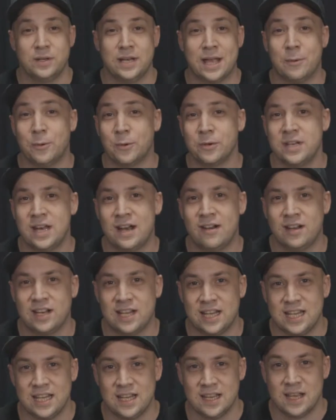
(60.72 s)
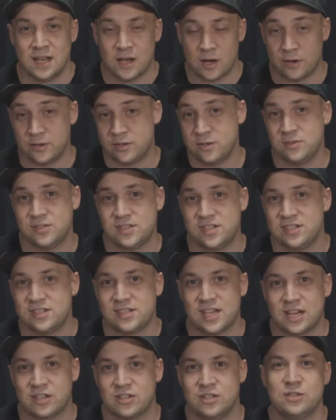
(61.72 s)
Now, ordinarily, I'd use this
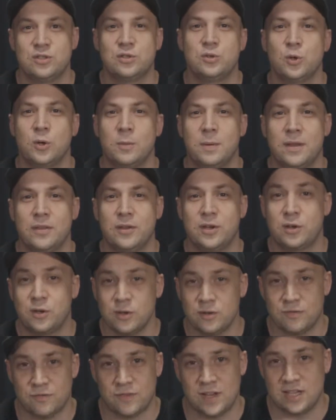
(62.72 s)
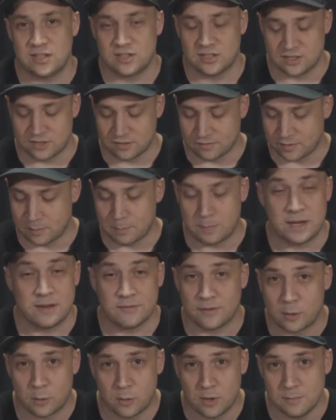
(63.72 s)
section to talk about the good features of the bit
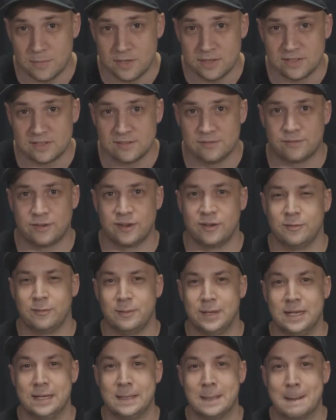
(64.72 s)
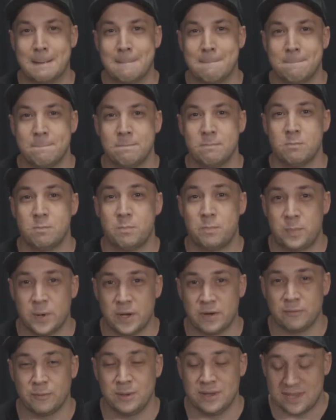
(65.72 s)
of equipment that's in front of me.
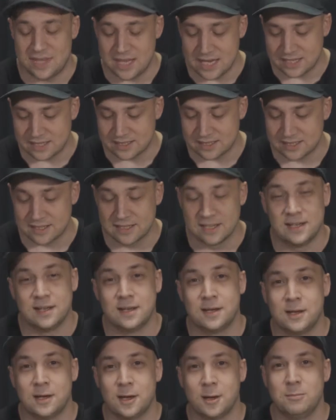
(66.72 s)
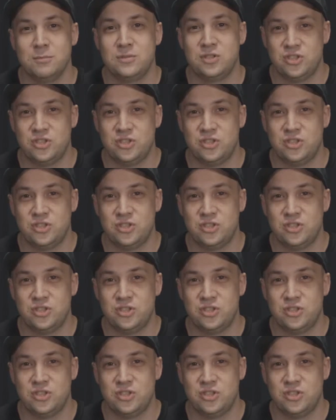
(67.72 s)
But with this, I'm